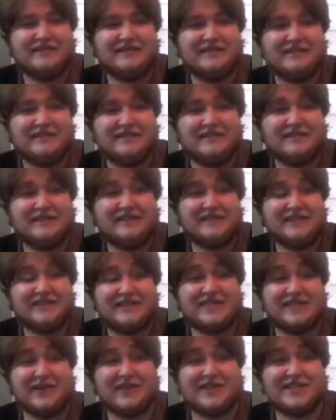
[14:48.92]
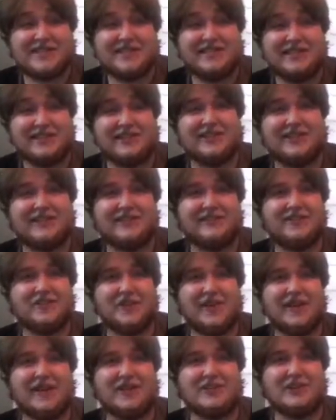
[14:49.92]
Seriously, you couldn't have created
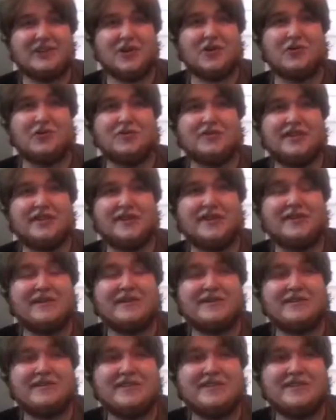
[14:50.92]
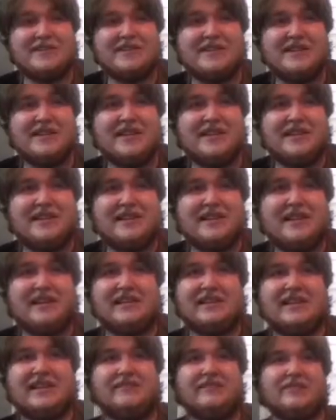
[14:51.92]
your own characters? Like,
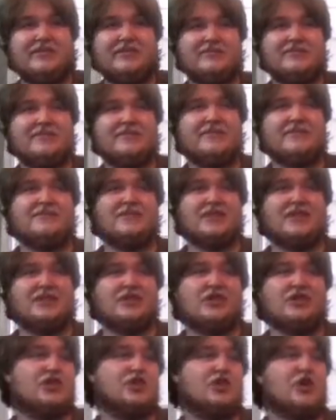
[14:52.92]
even just strongly